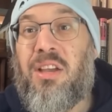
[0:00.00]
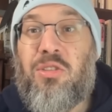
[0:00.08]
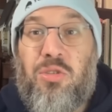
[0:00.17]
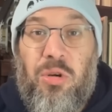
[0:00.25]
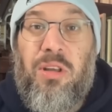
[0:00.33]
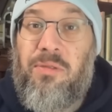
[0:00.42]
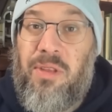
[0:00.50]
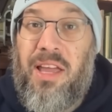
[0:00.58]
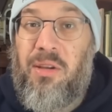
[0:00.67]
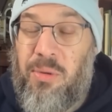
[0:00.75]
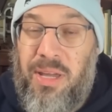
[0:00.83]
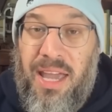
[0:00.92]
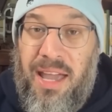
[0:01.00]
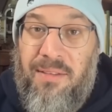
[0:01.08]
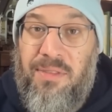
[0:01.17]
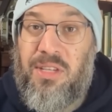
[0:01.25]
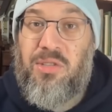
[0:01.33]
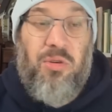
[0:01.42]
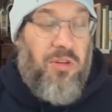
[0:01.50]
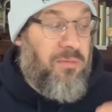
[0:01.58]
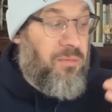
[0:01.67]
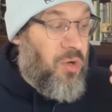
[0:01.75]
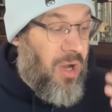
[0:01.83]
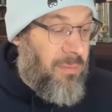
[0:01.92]
Sort of like we have these sort of
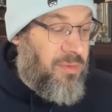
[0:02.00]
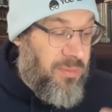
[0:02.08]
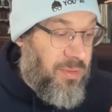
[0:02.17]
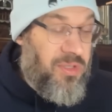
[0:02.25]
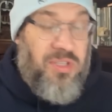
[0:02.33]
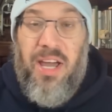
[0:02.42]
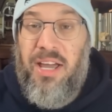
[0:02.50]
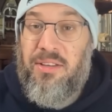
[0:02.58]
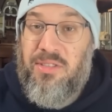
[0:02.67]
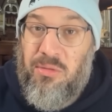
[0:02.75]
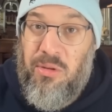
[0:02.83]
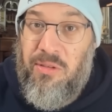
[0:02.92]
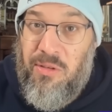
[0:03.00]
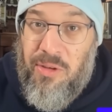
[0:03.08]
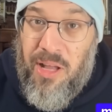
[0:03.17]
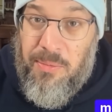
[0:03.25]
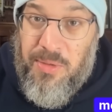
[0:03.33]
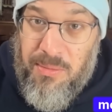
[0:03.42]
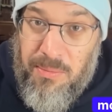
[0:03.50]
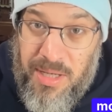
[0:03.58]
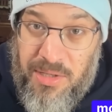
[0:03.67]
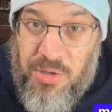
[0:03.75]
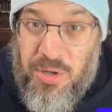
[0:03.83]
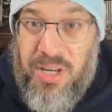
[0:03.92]
promptable styles that we've developed in
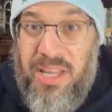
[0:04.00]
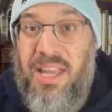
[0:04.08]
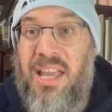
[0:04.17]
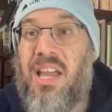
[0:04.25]
Midjourney,